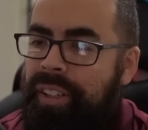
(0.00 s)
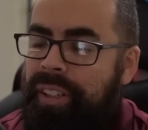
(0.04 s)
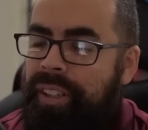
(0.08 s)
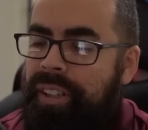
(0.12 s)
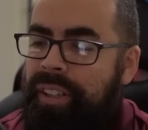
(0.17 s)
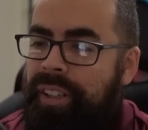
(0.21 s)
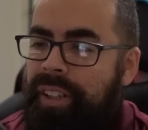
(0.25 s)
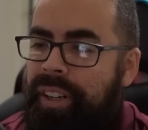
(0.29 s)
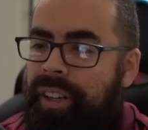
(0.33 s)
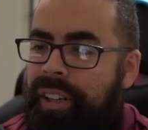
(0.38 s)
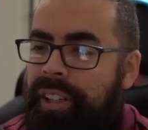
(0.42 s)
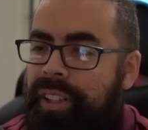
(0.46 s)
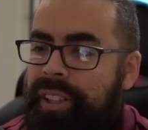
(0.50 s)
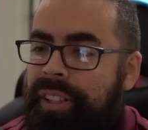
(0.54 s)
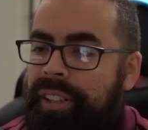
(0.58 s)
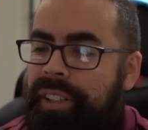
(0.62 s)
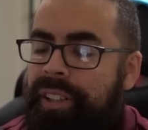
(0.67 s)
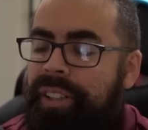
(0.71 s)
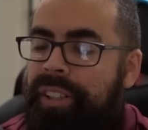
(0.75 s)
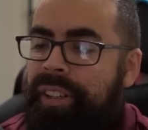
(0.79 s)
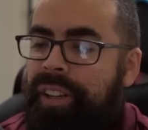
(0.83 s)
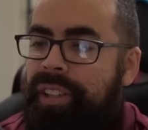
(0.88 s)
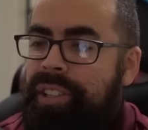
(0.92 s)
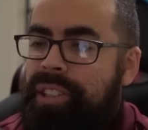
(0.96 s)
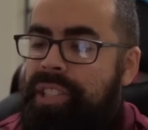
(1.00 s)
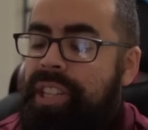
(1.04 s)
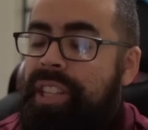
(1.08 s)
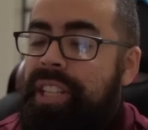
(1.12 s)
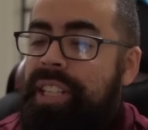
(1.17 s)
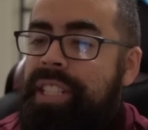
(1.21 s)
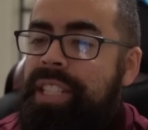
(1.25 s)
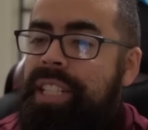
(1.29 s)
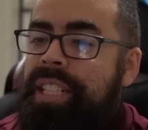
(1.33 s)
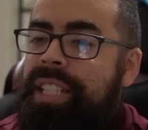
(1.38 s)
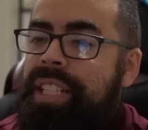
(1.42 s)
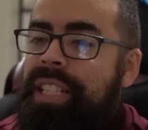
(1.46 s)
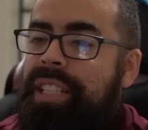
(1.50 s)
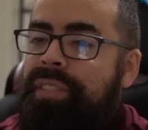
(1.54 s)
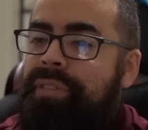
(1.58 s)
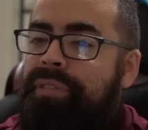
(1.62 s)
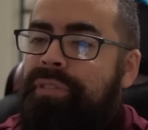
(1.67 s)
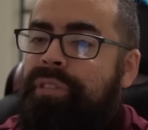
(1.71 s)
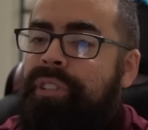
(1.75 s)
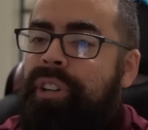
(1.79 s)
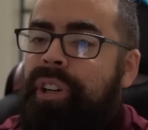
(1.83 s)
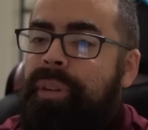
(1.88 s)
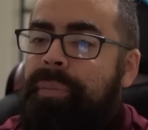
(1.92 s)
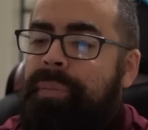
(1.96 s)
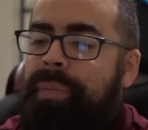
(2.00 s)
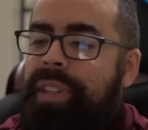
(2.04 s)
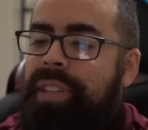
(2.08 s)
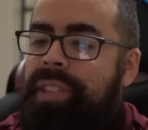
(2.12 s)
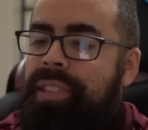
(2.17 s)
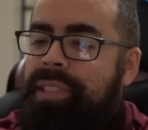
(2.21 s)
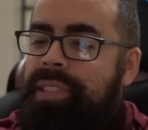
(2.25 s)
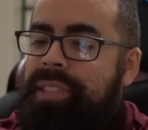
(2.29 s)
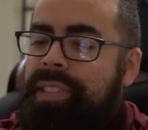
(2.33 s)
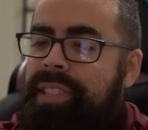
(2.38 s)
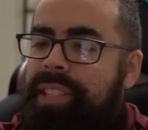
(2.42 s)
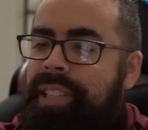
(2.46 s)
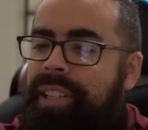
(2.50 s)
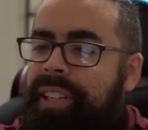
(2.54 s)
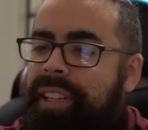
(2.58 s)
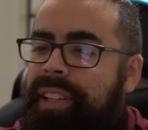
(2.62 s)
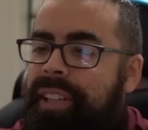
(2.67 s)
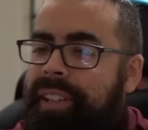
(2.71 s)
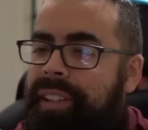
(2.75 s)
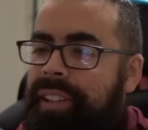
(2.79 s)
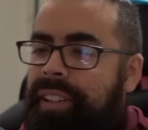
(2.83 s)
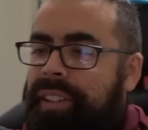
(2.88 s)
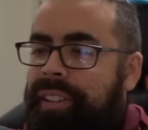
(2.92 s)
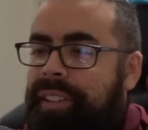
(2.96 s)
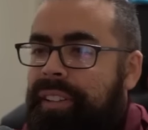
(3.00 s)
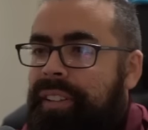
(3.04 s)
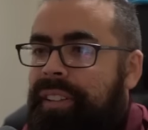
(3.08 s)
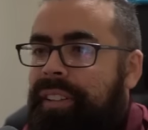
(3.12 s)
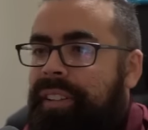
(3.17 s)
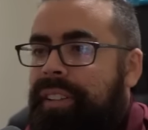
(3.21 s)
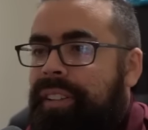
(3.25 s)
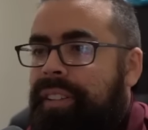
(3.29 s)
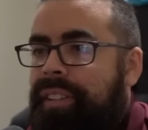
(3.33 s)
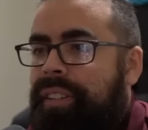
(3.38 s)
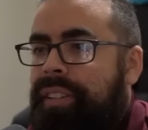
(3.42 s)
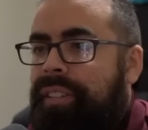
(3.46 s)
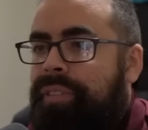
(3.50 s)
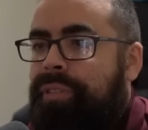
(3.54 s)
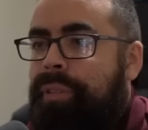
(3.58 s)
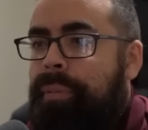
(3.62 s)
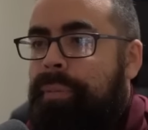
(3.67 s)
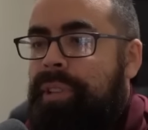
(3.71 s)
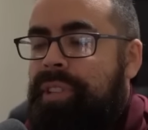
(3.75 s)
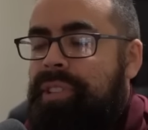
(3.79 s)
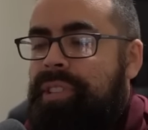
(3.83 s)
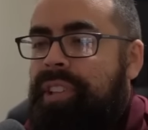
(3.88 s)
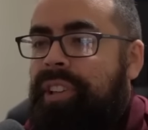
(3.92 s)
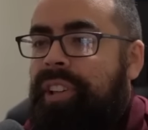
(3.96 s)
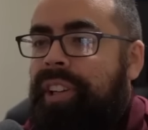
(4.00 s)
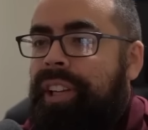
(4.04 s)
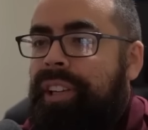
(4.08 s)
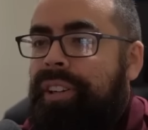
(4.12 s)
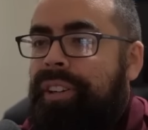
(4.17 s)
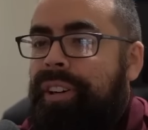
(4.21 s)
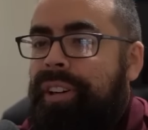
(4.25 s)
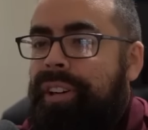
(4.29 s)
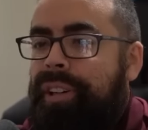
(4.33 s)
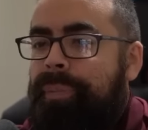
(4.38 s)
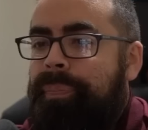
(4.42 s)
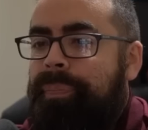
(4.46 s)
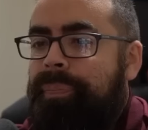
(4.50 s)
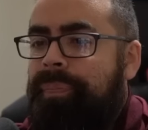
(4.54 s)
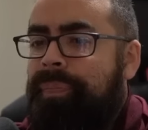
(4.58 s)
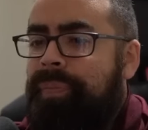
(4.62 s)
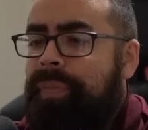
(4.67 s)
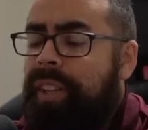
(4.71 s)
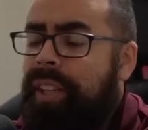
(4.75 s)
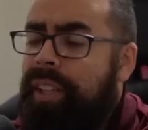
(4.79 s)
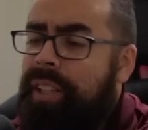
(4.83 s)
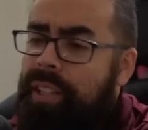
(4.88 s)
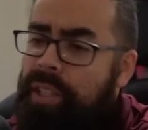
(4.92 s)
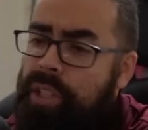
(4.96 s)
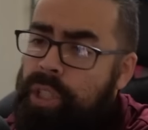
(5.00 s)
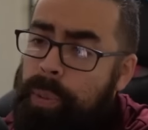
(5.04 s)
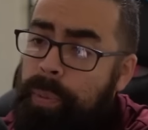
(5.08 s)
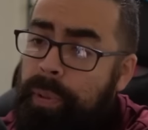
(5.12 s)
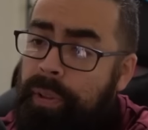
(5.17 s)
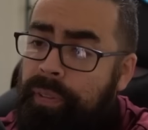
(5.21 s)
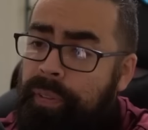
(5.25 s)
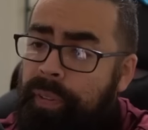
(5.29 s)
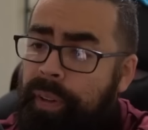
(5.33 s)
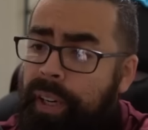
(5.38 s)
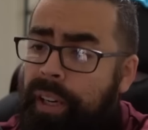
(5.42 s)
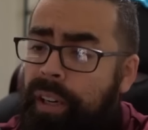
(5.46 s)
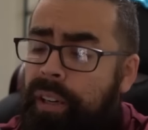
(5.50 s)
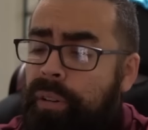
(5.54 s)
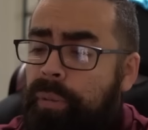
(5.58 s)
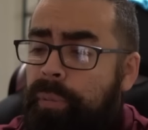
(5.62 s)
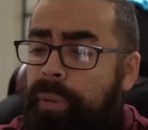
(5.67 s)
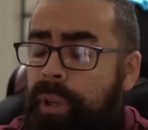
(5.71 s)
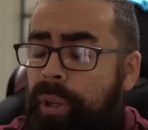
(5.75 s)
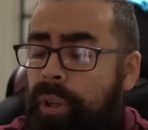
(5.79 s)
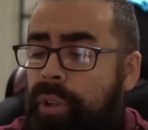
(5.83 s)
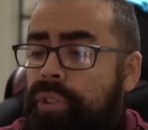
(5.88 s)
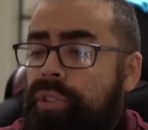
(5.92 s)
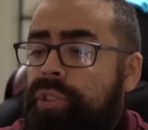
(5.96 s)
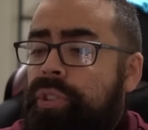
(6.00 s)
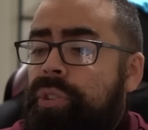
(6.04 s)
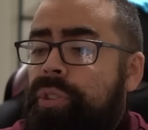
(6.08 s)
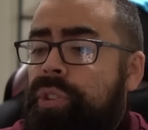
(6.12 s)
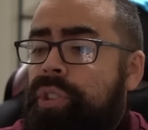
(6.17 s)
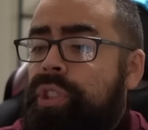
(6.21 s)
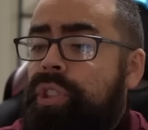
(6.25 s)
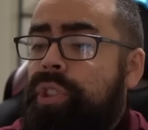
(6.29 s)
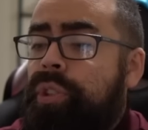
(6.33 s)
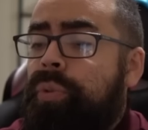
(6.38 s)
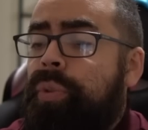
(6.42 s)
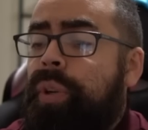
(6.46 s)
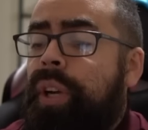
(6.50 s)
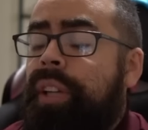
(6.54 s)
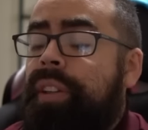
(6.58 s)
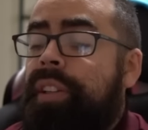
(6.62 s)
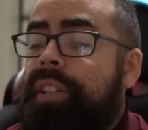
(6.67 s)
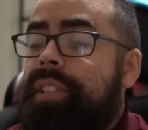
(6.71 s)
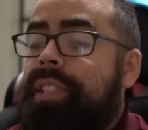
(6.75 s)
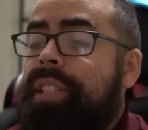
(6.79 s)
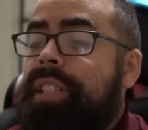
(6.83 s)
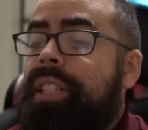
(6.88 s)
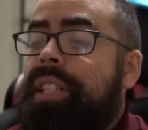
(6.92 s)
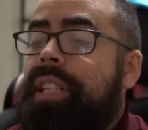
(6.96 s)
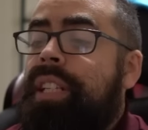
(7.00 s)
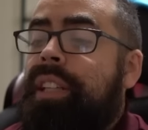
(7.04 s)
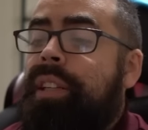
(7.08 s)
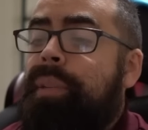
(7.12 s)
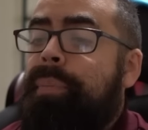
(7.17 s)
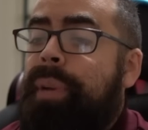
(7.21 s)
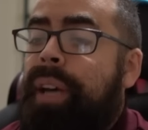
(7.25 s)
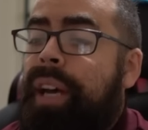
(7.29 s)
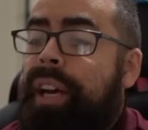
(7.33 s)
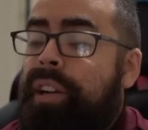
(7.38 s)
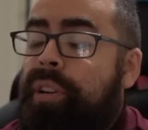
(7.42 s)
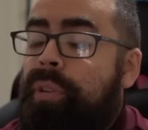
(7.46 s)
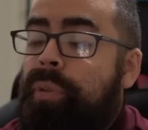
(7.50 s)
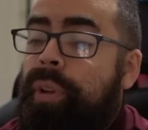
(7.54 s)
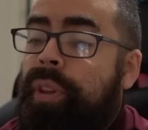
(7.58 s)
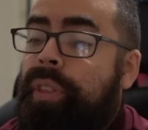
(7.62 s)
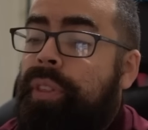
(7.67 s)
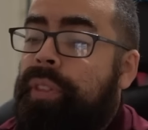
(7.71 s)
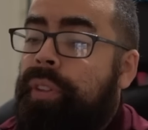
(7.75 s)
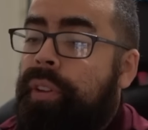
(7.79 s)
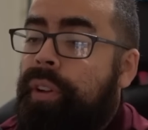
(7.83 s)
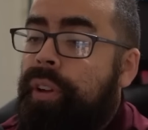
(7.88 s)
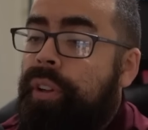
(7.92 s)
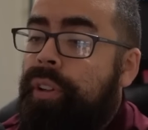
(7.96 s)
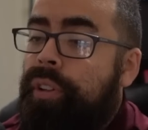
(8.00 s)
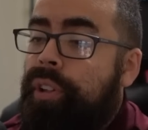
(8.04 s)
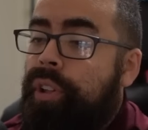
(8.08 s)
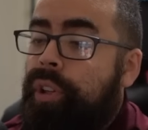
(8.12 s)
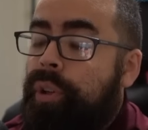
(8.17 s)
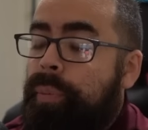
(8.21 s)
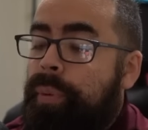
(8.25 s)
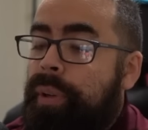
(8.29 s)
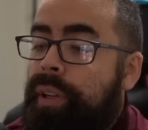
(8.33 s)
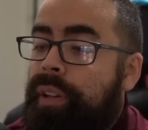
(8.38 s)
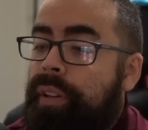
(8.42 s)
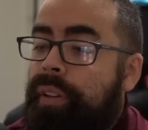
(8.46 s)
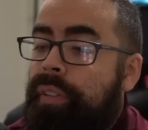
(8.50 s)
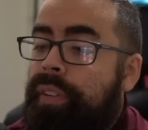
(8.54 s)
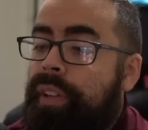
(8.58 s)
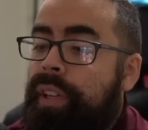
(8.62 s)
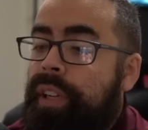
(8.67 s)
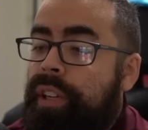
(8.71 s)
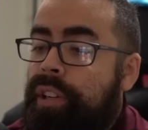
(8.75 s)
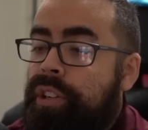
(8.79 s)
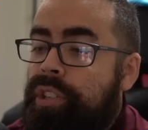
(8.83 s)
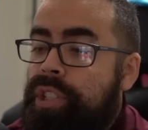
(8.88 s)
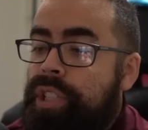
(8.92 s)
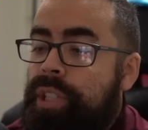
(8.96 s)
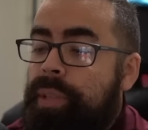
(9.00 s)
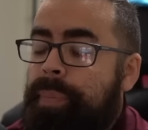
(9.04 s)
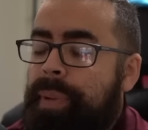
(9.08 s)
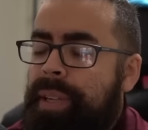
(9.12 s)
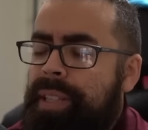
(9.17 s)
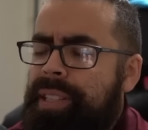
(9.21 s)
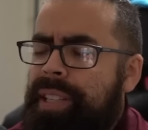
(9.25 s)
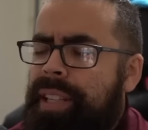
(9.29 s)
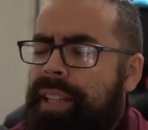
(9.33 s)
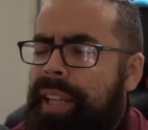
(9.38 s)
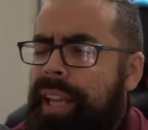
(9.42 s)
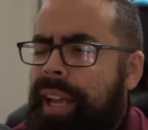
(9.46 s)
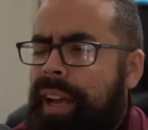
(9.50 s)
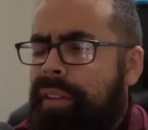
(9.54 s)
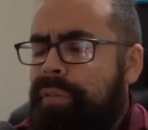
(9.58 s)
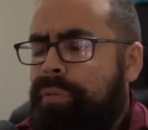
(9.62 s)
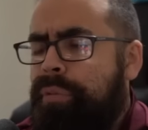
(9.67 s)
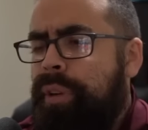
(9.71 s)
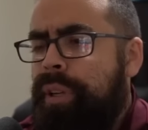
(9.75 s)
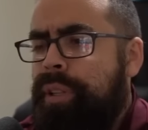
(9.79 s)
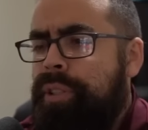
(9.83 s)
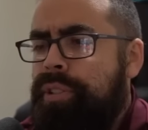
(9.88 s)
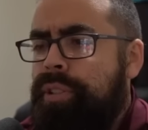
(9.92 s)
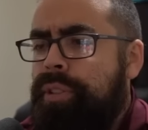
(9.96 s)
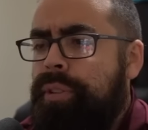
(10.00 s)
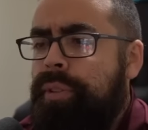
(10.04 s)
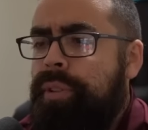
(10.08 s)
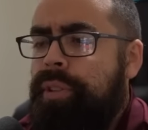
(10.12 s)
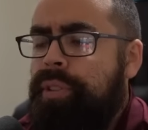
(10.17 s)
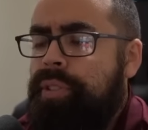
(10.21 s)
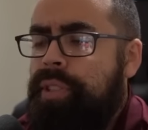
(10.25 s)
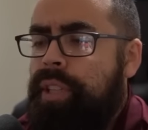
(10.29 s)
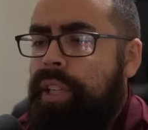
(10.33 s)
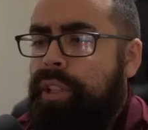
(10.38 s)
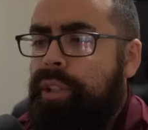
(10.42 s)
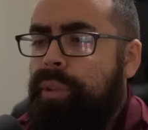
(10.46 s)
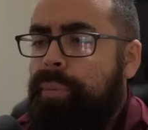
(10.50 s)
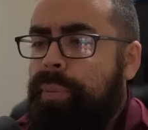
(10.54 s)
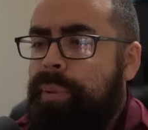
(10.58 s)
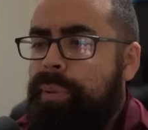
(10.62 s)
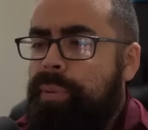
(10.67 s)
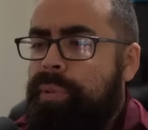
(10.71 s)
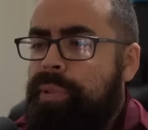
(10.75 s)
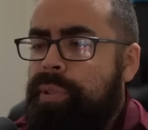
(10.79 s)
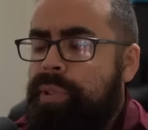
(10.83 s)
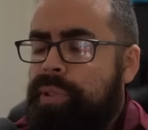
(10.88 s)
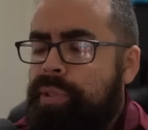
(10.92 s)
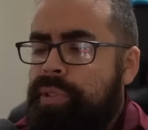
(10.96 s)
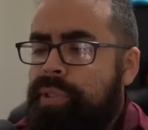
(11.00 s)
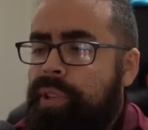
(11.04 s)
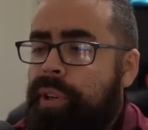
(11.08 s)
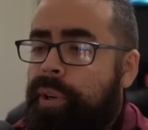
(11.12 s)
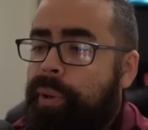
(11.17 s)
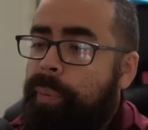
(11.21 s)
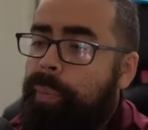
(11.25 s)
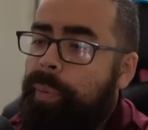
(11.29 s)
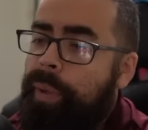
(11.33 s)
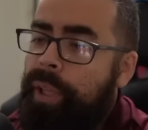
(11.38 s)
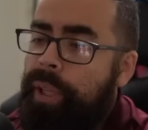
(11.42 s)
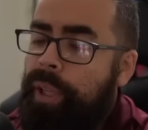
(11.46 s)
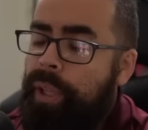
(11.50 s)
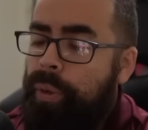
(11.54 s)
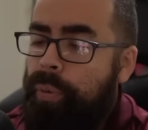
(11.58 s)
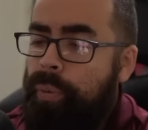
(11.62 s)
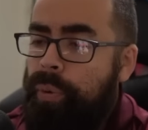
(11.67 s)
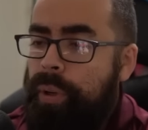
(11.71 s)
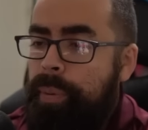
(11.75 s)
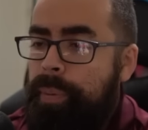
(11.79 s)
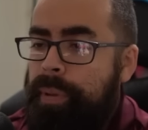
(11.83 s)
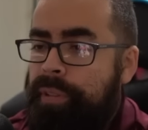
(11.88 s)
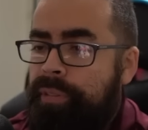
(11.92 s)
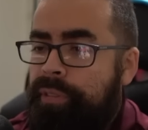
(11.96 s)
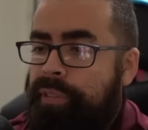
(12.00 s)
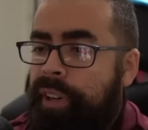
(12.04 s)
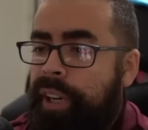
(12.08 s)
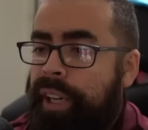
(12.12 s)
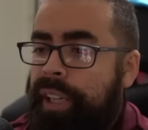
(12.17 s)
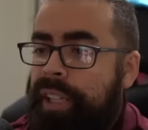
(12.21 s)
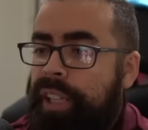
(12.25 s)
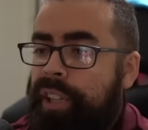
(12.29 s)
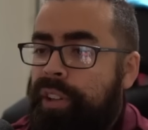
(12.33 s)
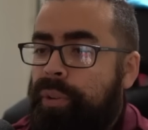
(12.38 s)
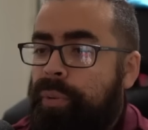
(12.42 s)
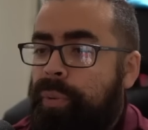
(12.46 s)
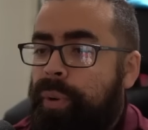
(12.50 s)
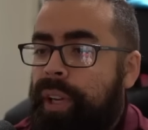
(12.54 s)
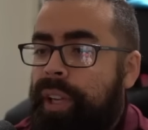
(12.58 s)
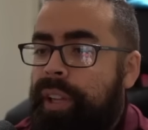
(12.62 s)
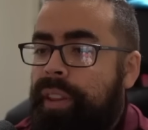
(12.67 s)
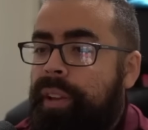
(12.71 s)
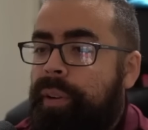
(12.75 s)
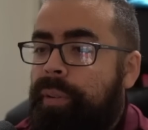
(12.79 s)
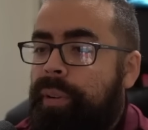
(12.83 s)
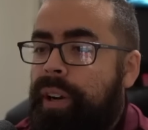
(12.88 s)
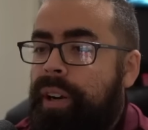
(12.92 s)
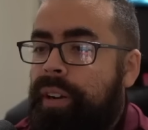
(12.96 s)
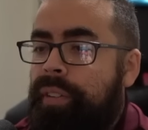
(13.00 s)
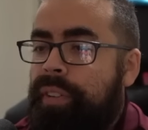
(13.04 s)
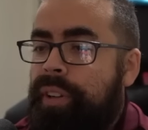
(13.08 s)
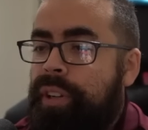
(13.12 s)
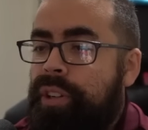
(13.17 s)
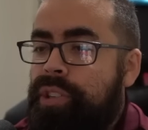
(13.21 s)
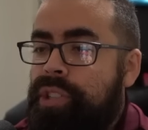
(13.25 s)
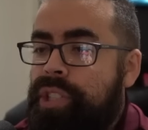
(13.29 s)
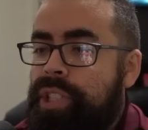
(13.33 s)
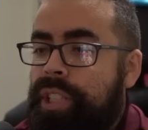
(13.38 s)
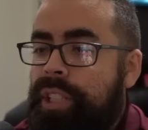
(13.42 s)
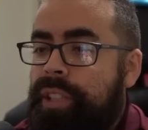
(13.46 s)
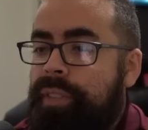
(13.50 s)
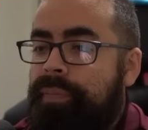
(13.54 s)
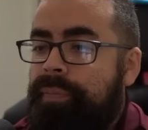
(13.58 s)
onto the DD from this Gligar. To be fair, we also still had the DD in the back with a little bit of an energy, basically halfway to the Psycho Boost, so would have been fine either way. They were out of energy.